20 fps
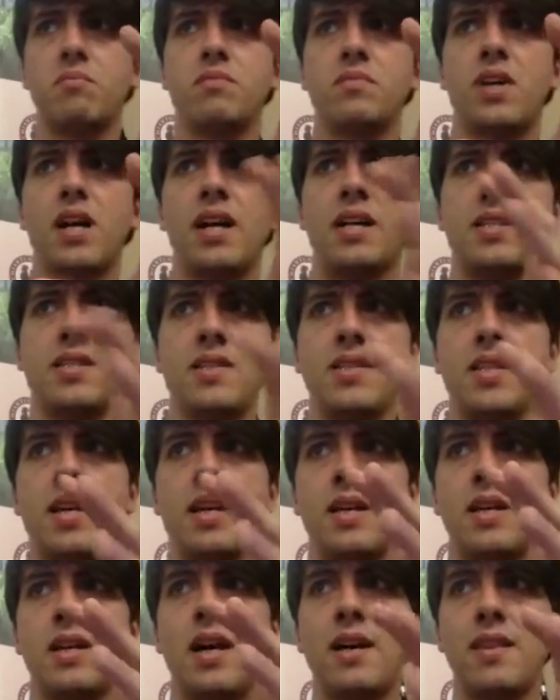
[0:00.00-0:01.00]
I
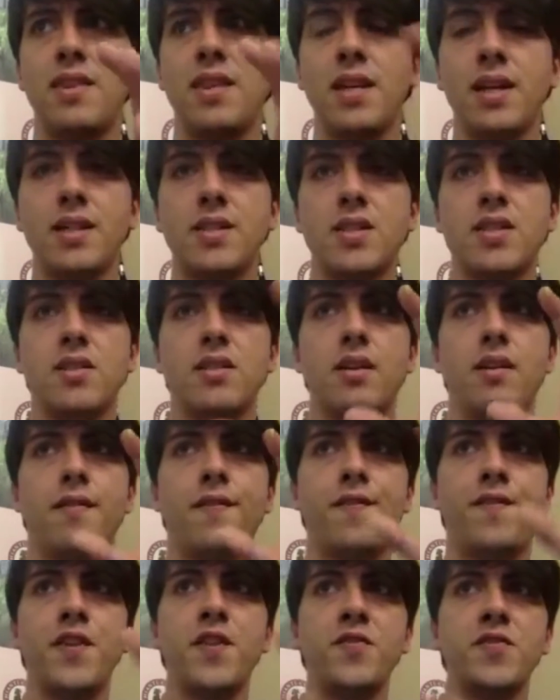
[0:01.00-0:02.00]
think it's
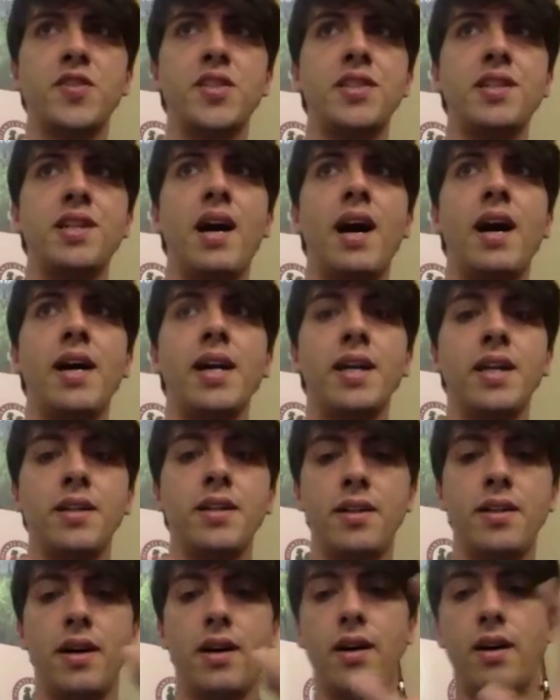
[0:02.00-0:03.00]

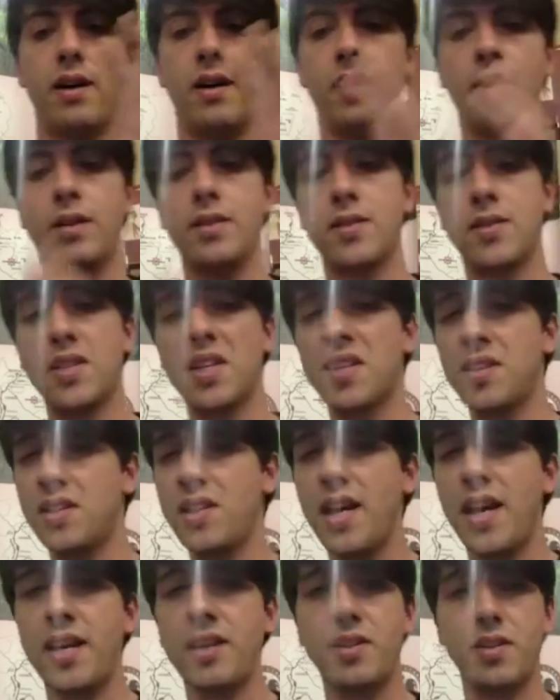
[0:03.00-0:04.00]
59,
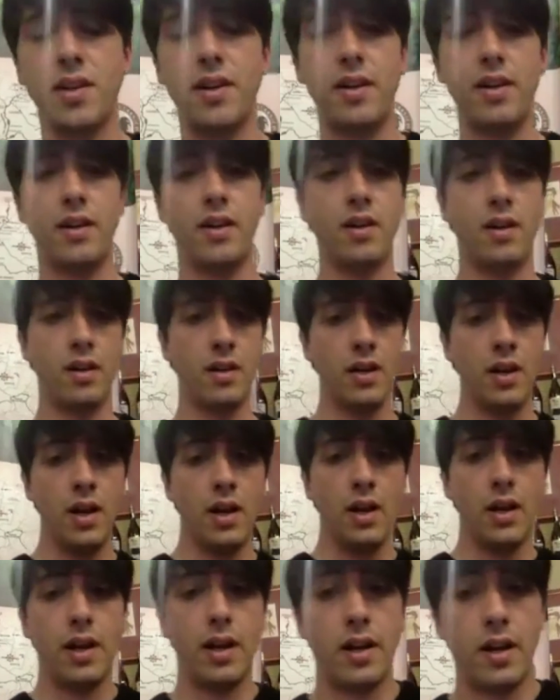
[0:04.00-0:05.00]
68
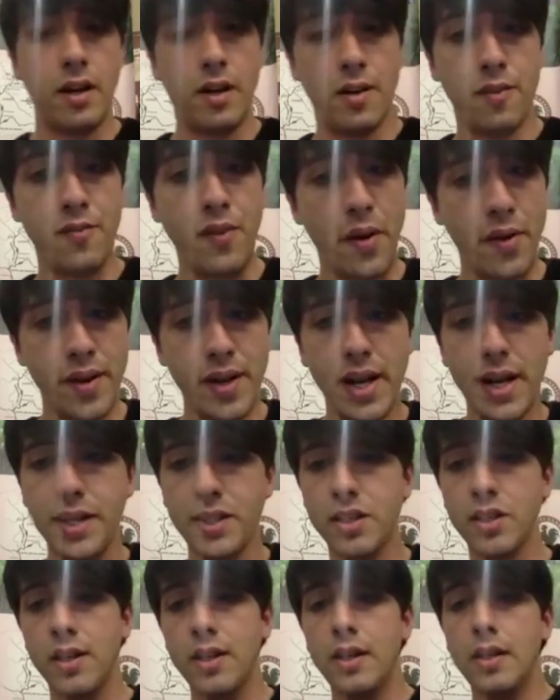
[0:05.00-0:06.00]

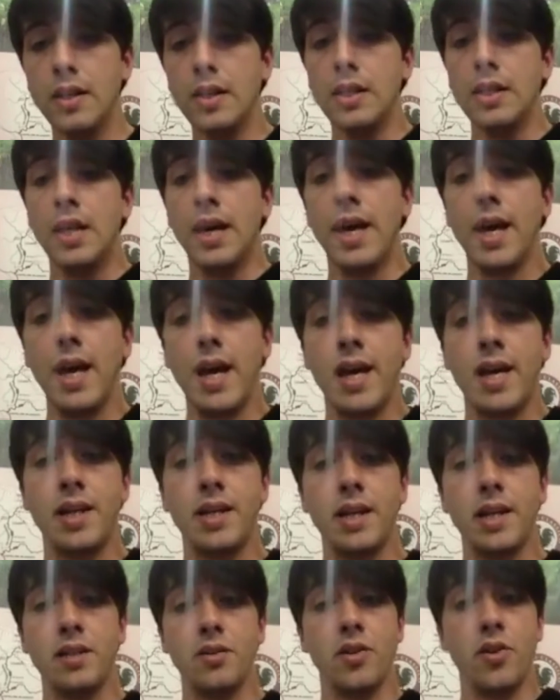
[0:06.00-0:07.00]
Fahrenheit. And
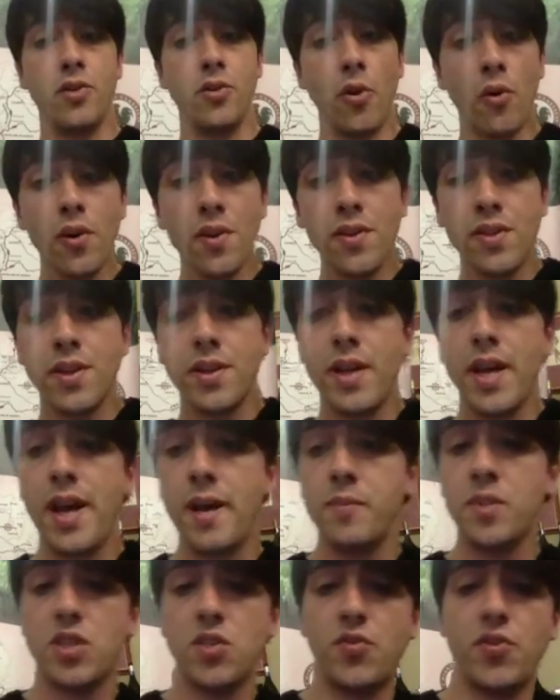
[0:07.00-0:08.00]
in the northern
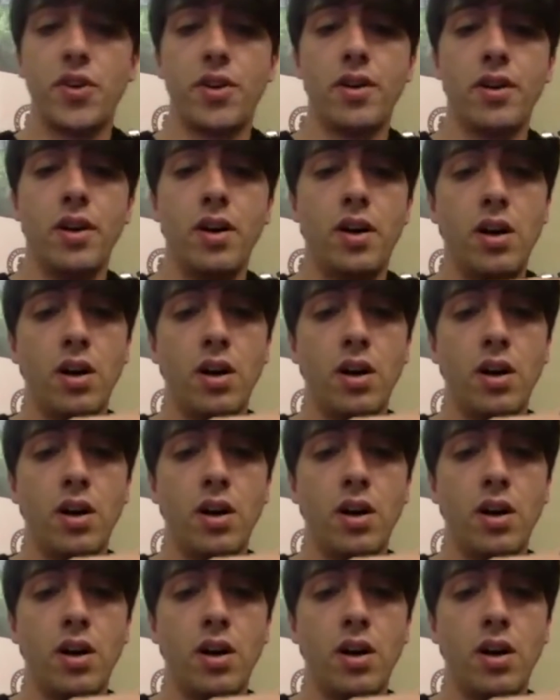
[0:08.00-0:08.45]
hemisphere,